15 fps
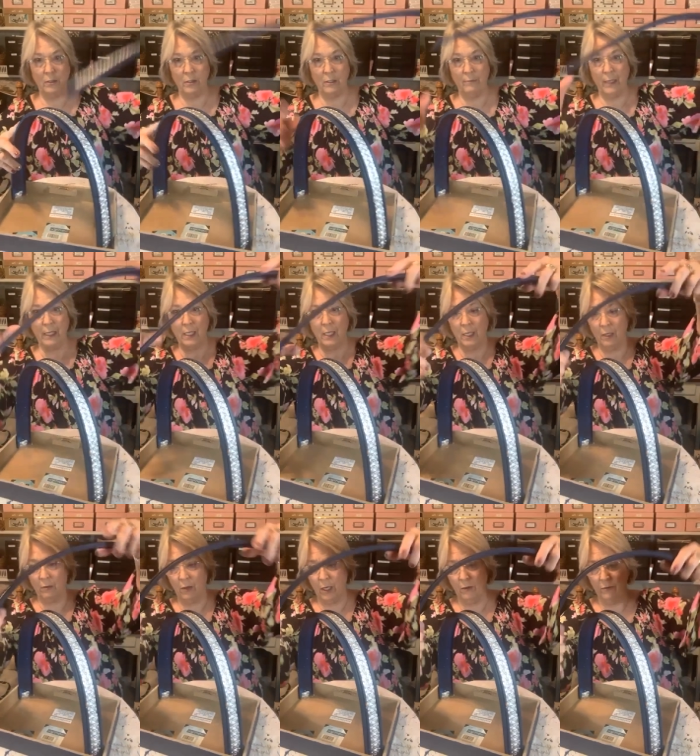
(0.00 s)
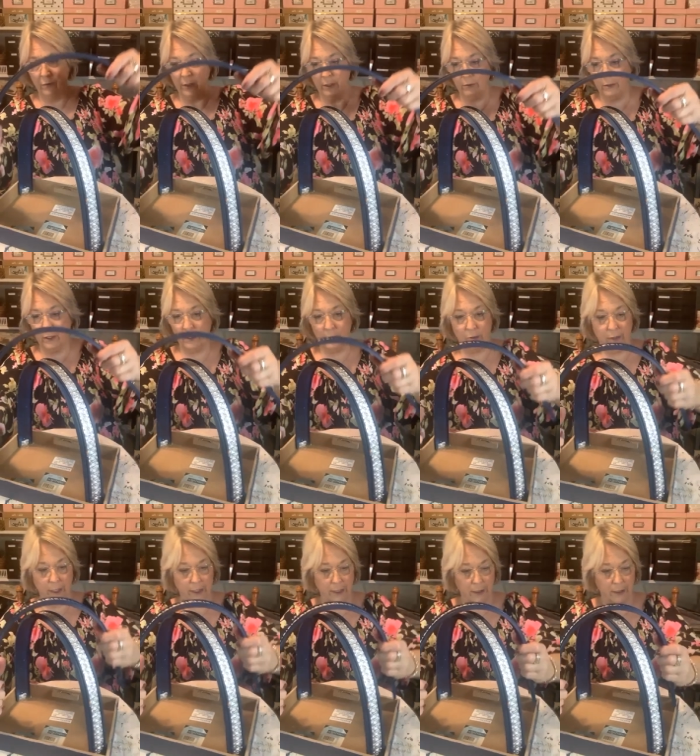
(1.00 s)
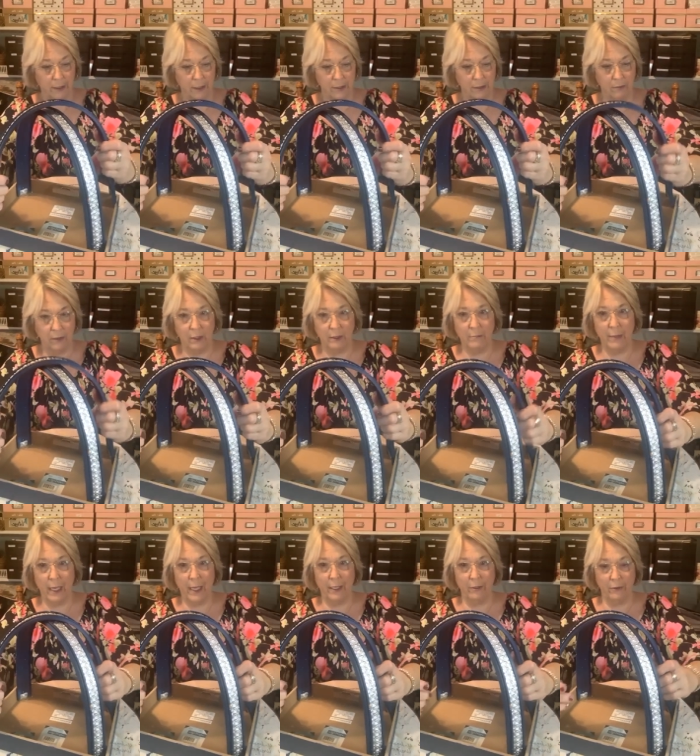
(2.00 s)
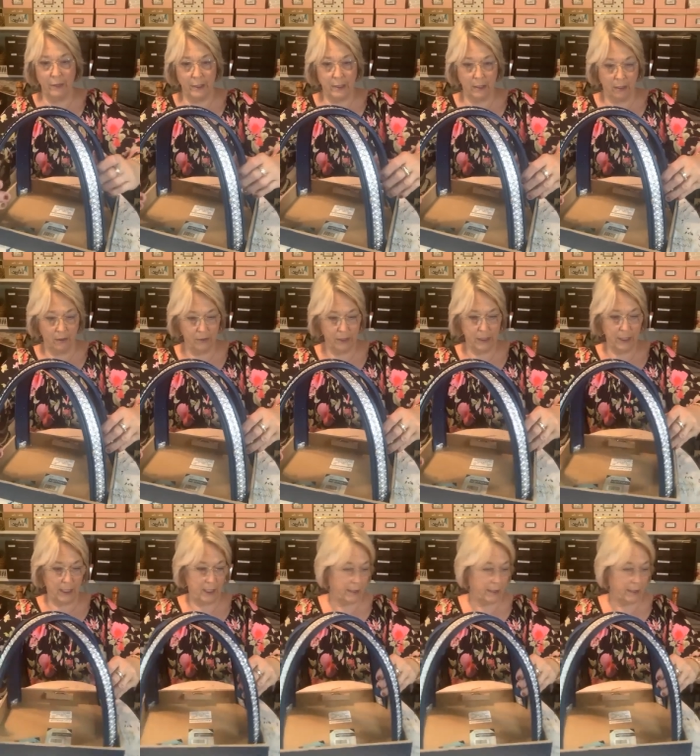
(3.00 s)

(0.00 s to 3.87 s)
and you can make it go over it or under it. It doesn't really matter. It's all the